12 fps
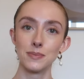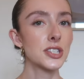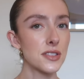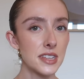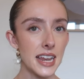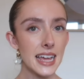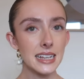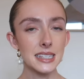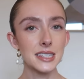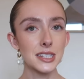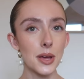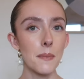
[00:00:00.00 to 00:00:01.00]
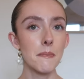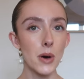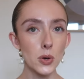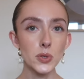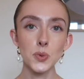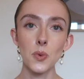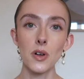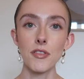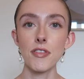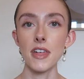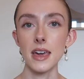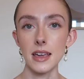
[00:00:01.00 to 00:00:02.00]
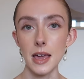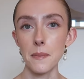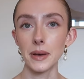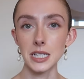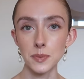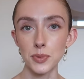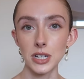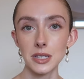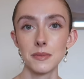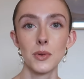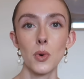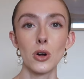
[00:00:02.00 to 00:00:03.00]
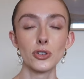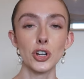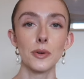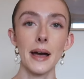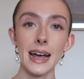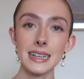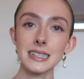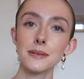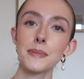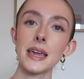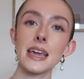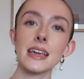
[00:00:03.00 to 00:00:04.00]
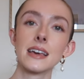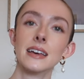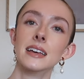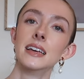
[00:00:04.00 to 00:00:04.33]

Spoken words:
So the next most worn thing in my spring summer wardrobe has to be